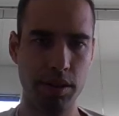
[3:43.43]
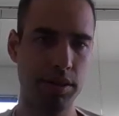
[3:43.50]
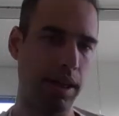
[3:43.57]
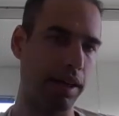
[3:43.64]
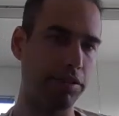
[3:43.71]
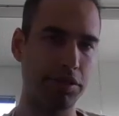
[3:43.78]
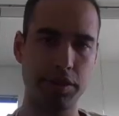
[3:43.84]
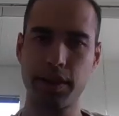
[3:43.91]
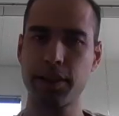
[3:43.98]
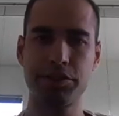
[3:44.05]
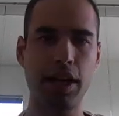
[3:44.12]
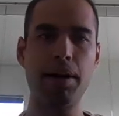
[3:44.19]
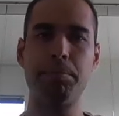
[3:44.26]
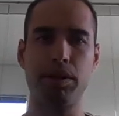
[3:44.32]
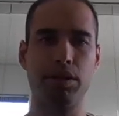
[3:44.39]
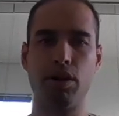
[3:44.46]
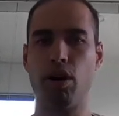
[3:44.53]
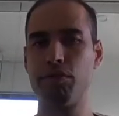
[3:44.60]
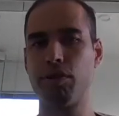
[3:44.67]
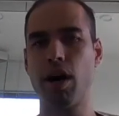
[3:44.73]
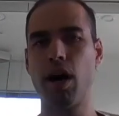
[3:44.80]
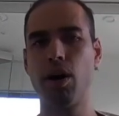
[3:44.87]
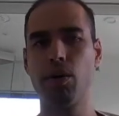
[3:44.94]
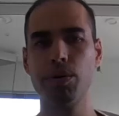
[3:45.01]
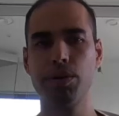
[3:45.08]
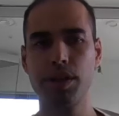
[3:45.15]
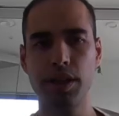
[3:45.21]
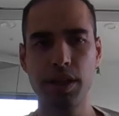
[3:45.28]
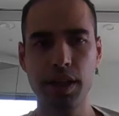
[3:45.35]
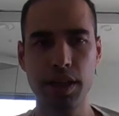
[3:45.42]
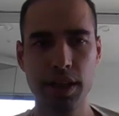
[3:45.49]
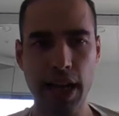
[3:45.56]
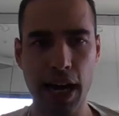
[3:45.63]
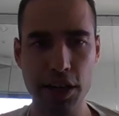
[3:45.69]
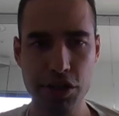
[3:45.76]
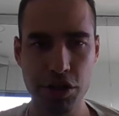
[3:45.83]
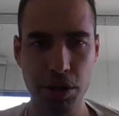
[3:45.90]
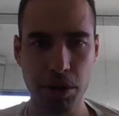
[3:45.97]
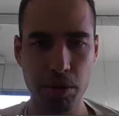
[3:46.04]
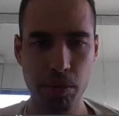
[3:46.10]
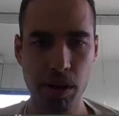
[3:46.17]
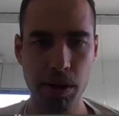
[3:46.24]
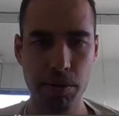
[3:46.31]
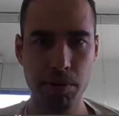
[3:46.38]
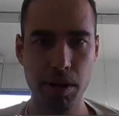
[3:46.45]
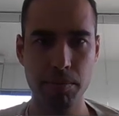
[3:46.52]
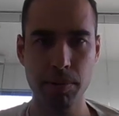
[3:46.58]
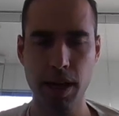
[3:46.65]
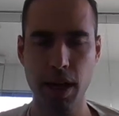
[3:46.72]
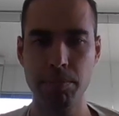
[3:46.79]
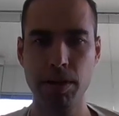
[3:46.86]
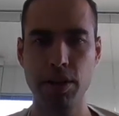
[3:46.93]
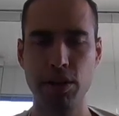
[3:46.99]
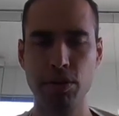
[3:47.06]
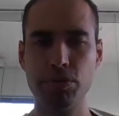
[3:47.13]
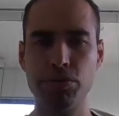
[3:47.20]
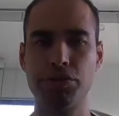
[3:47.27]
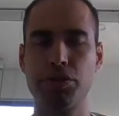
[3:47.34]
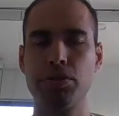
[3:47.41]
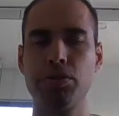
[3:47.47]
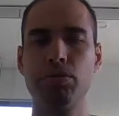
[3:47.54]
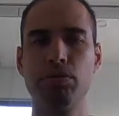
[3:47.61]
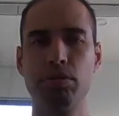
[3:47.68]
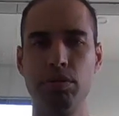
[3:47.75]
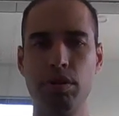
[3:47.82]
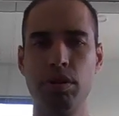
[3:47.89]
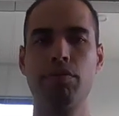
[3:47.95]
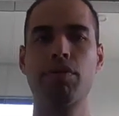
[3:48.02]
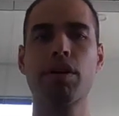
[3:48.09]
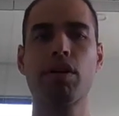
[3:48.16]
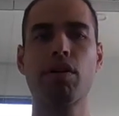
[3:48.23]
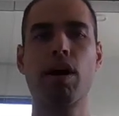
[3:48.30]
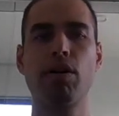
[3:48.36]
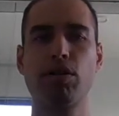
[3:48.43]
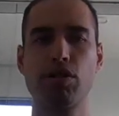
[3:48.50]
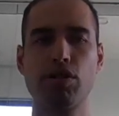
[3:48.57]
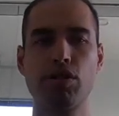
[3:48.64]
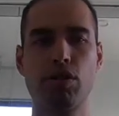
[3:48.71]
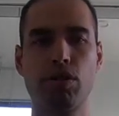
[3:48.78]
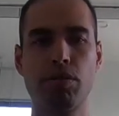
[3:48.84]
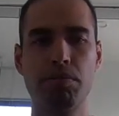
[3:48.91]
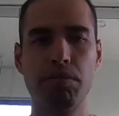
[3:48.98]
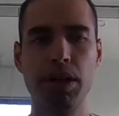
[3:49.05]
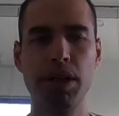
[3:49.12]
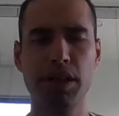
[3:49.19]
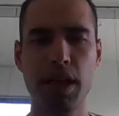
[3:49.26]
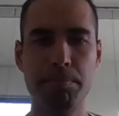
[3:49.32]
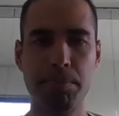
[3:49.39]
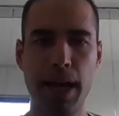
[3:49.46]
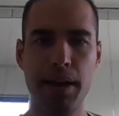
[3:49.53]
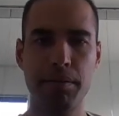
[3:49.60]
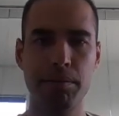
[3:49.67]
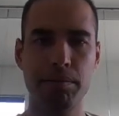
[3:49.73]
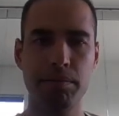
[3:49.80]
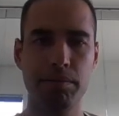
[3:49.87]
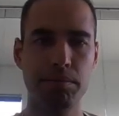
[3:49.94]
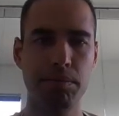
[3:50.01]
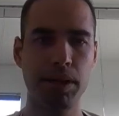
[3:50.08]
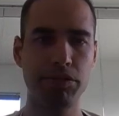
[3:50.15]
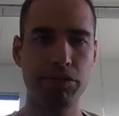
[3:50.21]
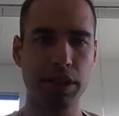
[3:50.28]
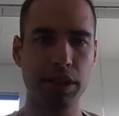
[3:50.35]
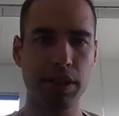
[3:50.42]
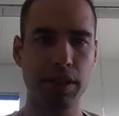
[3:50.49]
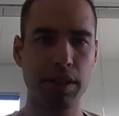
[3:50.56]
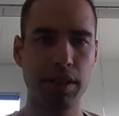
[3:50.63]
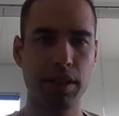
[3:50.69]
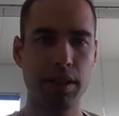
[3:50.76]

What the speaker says: that's an example of how the Nash equilibrium can be used to figure out your middle game plan, basically.